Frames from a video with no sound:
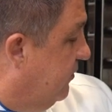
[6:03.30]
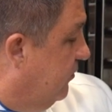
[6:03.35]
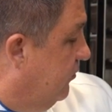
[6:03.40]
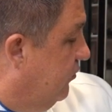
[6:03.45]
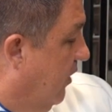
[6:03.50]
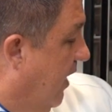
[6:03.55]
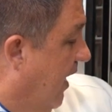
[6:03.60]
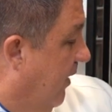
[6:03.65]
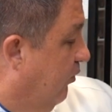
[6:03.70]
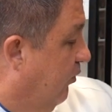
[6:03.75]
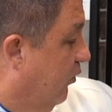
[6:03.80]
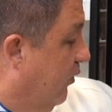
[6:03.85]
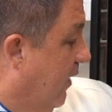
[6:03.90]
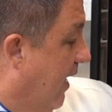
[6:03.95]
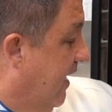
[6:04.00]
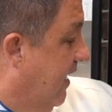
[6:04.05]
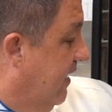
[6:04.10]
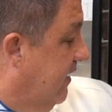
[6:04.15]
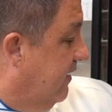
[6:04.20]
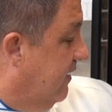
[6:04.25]
drop
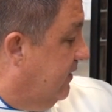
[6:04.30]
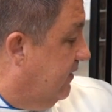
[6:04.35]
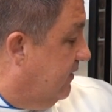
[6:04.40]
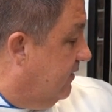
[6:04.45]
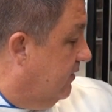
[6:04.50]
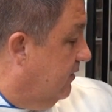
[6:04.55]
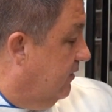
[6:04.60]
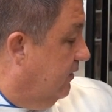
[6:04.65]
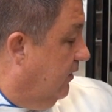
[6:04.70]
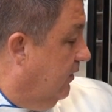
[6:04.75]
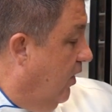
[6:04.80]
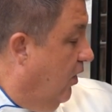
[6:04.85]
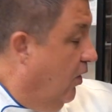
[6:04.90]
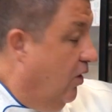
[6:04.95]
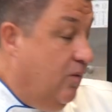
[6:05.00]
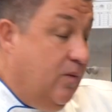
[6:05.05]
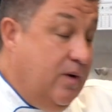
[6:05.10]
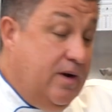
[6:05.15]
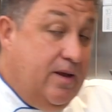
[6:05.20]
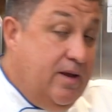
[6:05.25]
right in this
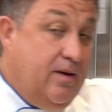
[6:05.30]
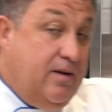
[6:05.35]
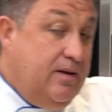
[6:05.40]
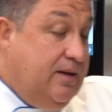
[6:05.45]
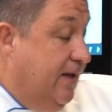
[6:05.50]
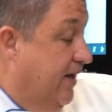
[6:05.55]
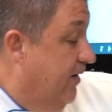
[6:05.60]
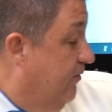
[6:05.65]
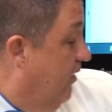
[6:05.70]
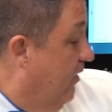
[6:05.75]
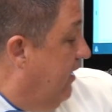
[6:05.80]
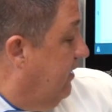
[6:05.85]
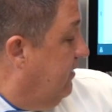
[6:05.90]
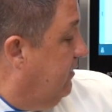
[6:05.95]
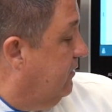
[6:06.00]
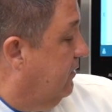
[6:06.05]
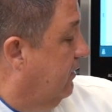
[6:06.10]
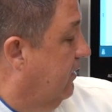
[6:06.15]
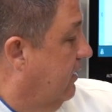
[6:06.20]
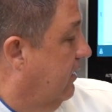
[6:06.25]
hole where the lid
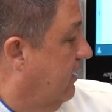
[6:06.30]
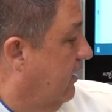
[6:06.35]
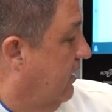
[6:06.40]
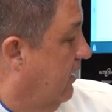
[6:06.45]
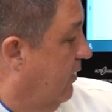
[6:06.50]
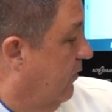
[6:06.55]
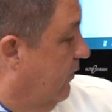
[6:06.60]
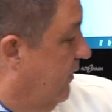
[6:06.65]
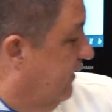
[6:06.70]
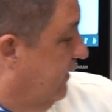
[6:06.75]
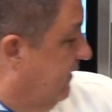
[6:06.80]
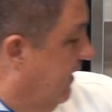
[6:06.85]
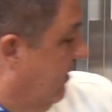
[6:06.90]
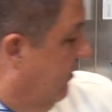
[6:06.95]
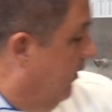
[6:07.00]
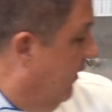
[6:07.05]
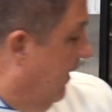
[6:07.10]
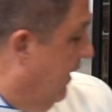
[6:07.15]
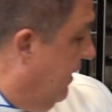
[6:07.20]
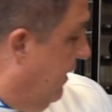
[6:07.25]
was. We
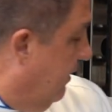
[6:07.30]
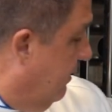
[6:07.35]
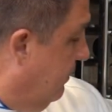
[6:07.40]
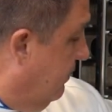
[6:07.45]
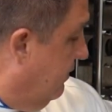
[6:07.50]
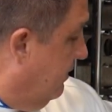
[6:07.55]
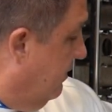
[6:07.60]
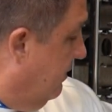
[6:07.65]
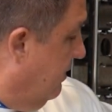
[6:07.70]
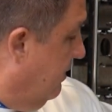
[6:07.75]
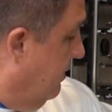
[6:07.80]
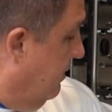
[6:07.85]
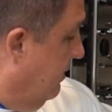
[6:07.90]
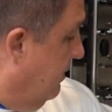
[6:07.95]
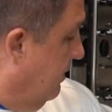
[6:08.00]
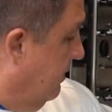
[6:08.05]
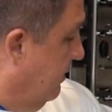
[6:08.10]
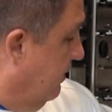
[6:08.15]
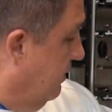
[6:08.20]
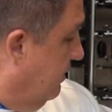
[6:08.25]
simply
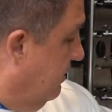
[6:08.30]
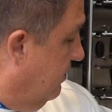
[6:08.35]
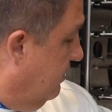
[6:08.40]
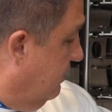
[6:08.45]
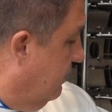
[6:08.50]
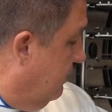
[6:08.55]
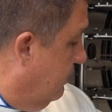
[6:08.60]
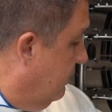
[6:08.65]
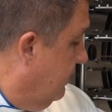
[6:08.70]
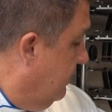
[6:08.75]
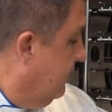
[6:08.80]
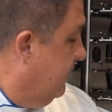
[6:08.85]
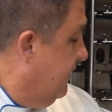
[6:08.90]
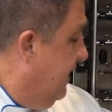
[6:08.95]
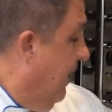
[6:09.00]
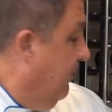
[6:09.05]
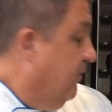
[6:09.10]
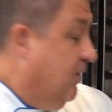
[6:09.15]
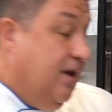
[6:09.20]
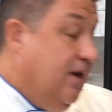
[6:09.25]

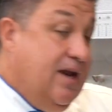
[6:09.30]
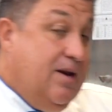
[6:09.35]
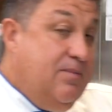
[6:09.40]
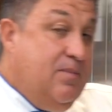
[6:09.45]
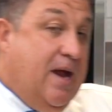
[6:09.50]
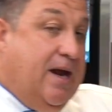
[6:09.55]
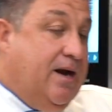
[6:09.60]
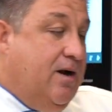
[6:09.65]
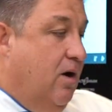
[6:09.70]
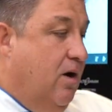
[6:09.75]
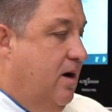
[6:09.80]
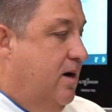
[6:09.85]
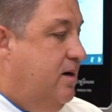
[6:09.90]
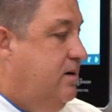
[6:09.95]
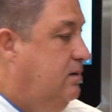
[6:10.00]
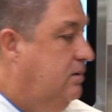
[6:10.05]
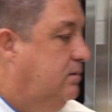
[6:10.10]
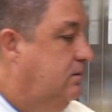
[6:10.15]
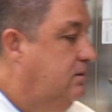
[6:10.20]
snap the lid back on,